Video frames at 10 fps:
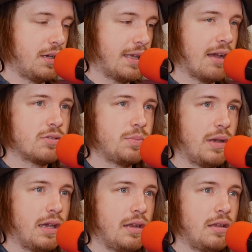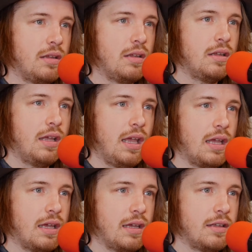couch bed
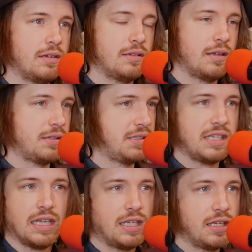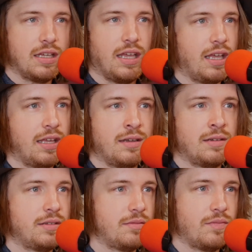and a sink
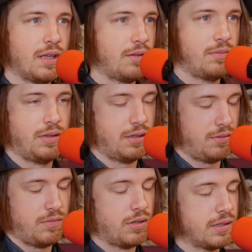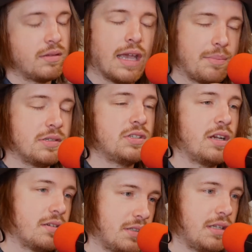and like all the captain's
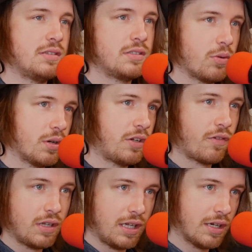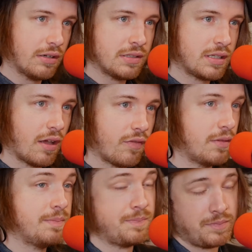chairs and then storage for gear and stuff, and